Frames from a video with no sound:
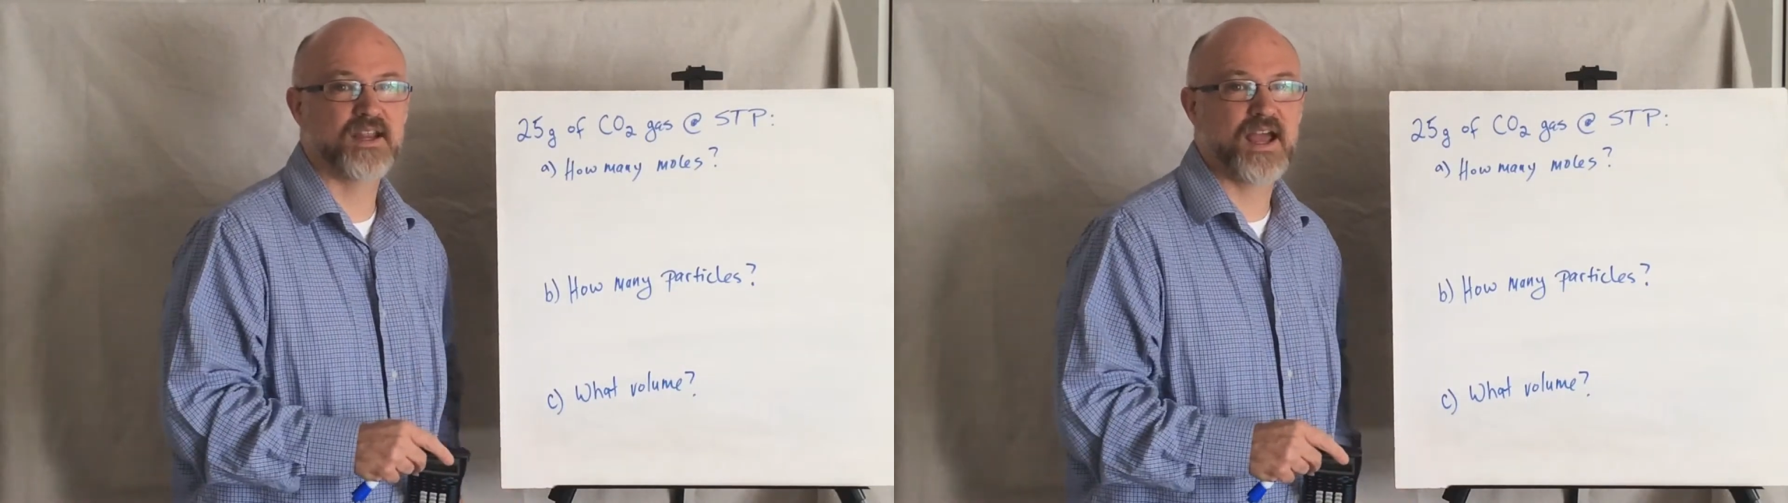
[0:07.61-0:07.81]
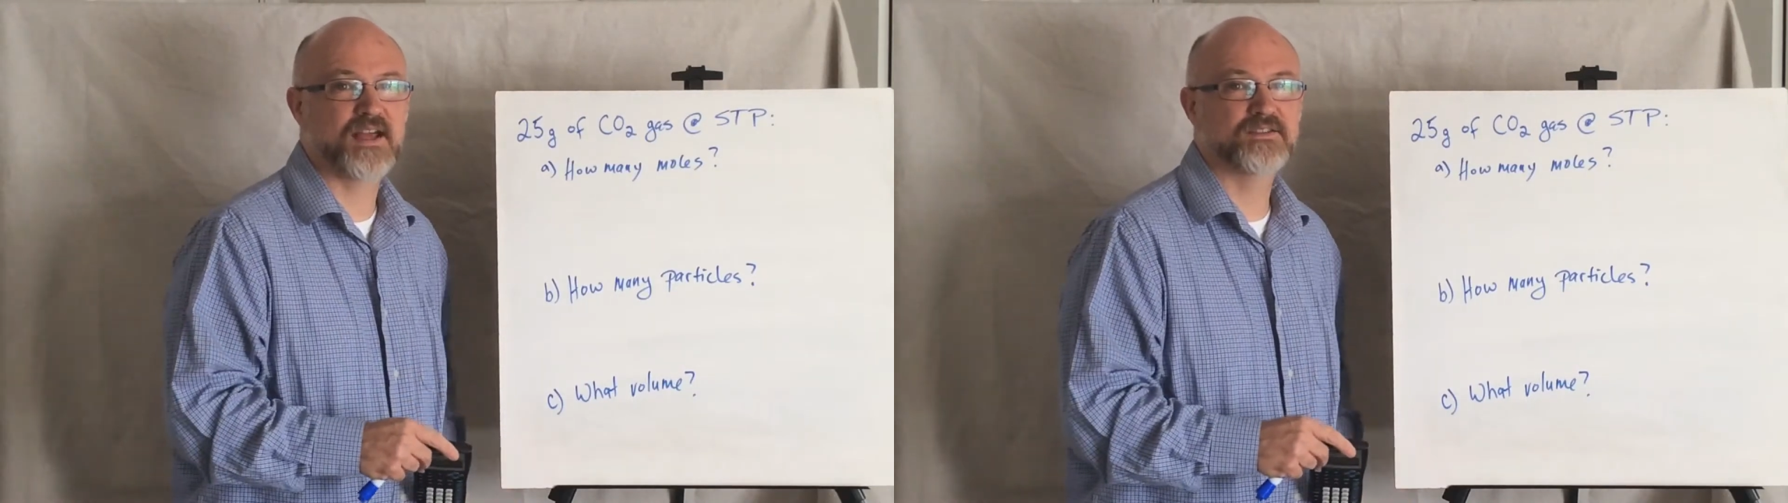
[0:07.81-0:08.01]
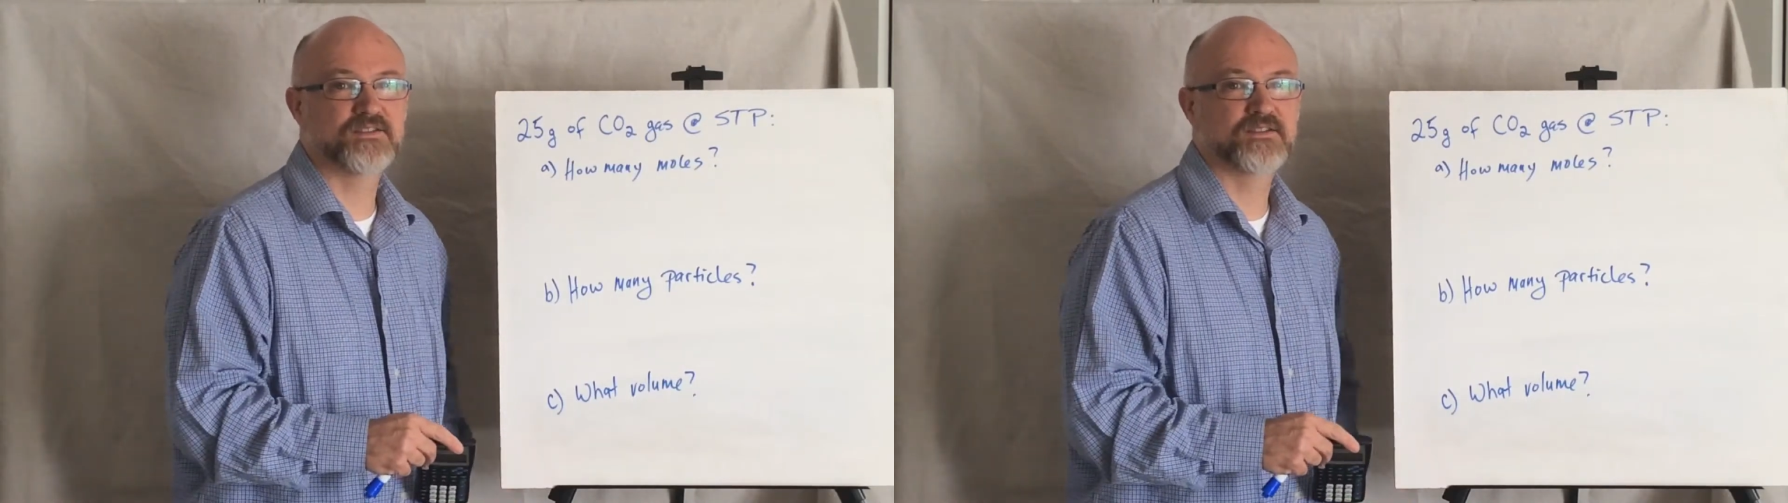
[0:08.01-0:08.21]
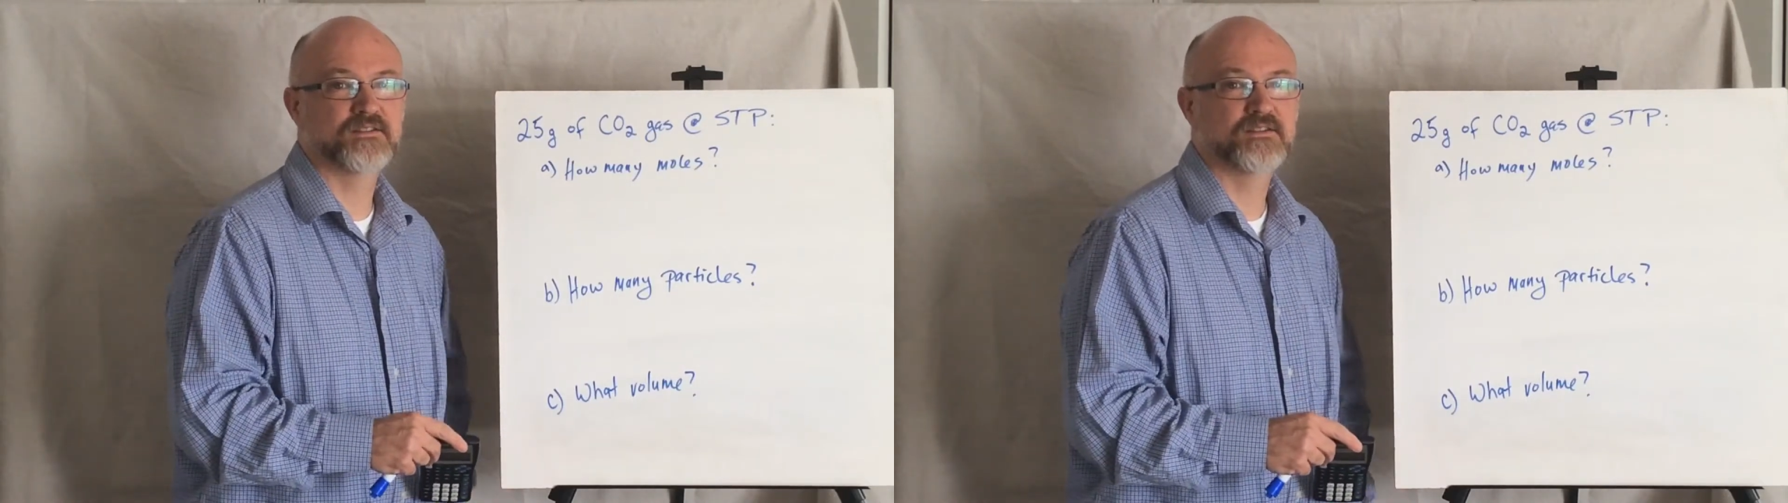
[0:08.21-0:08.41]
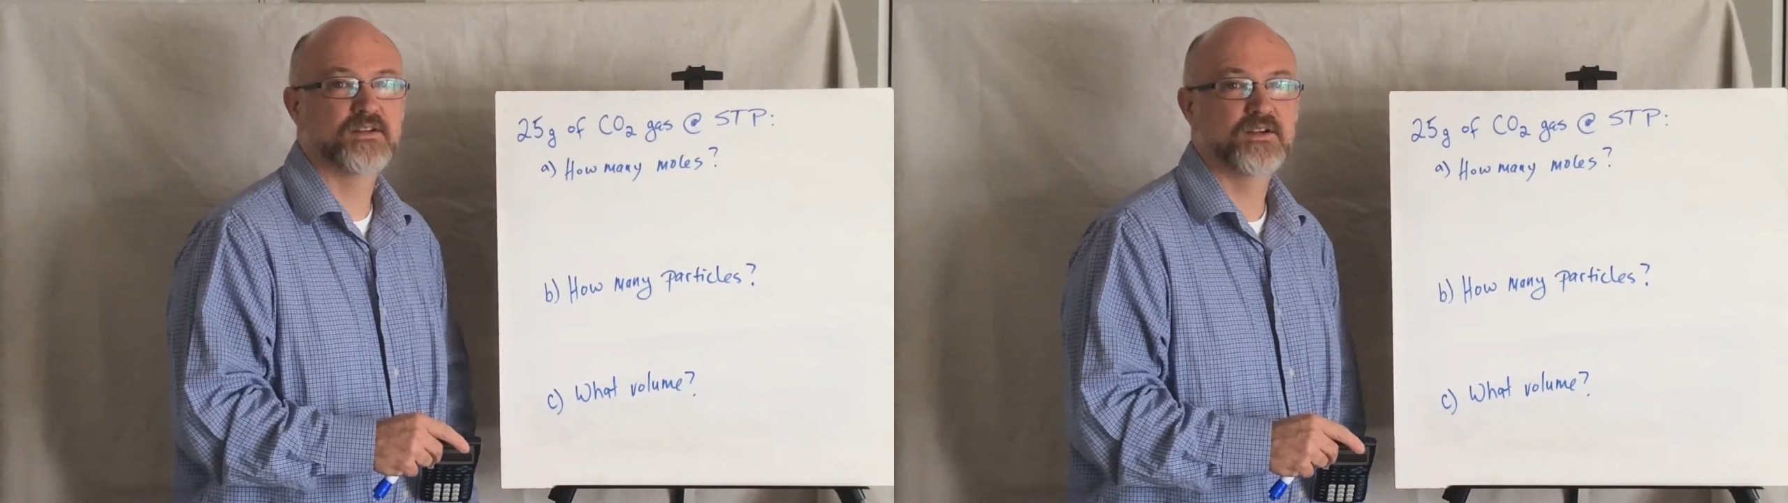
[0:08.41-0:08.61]
gas.
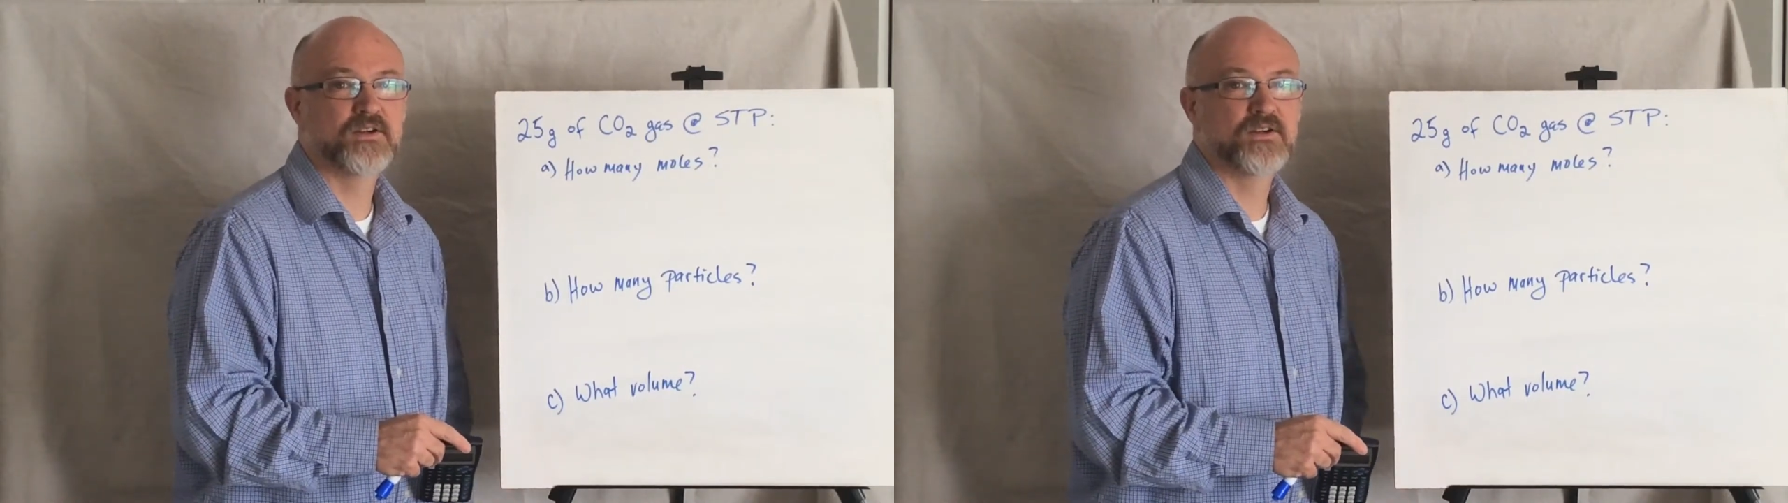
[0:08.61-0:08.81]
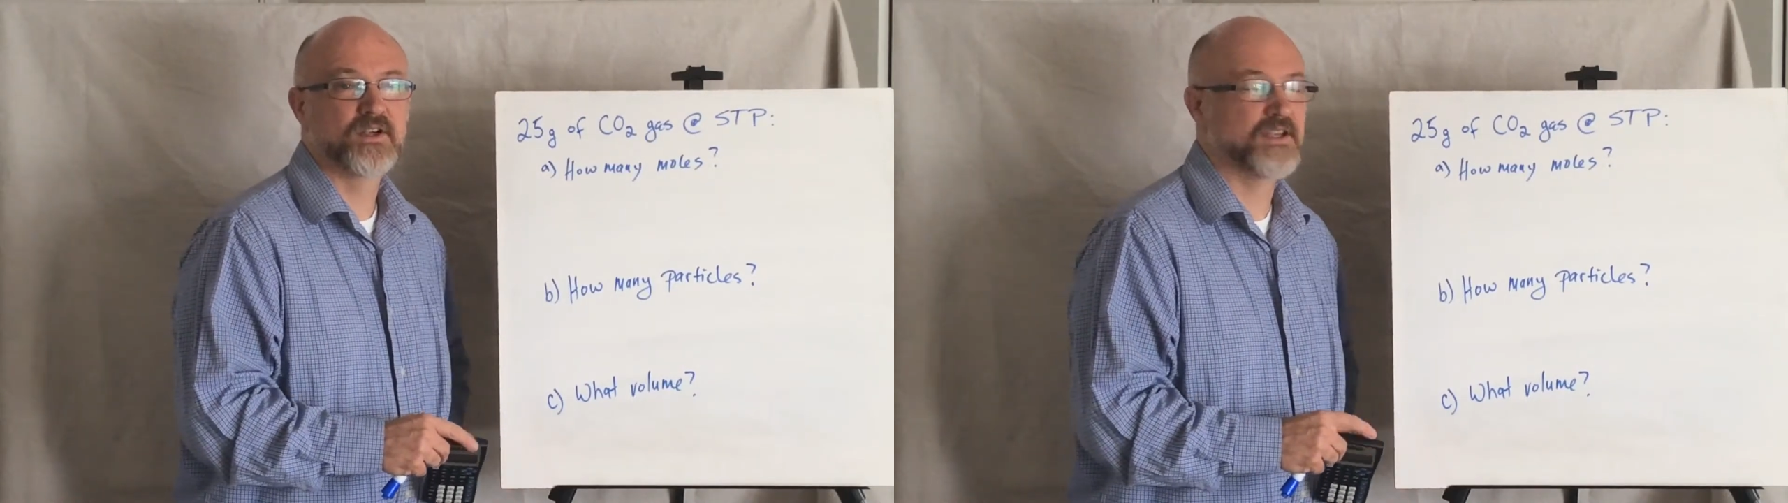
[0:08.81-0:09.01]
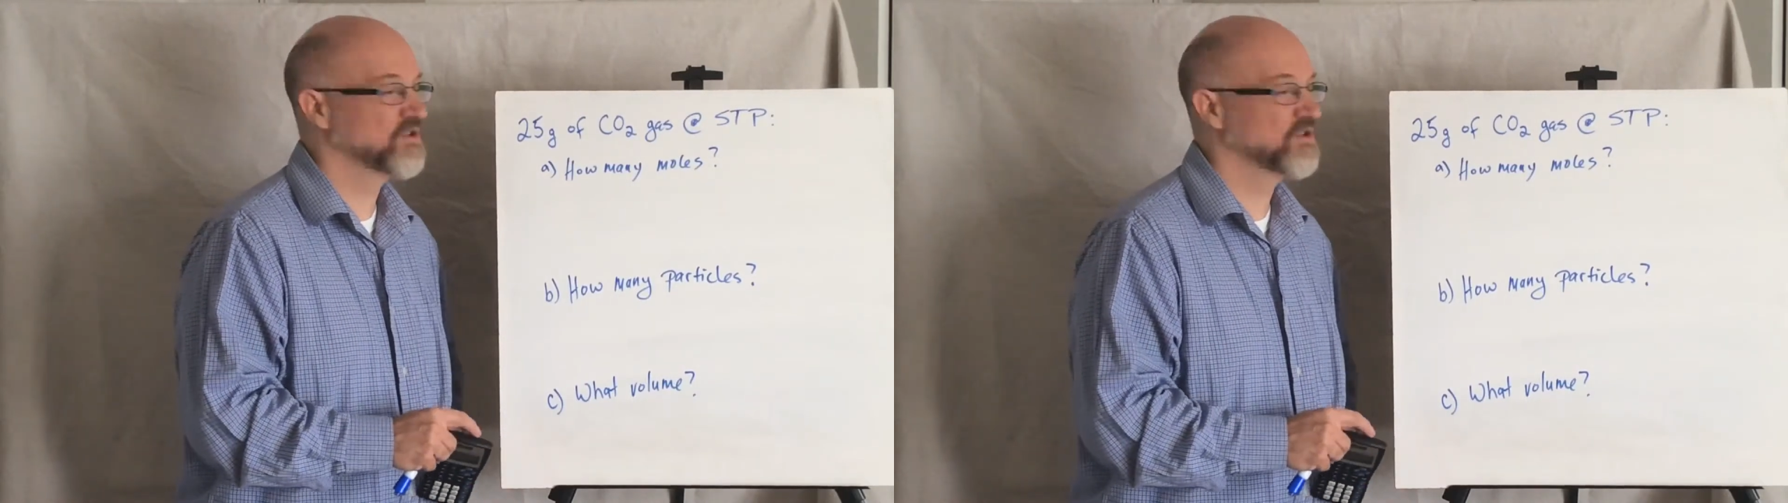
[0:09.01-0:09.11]
Okay,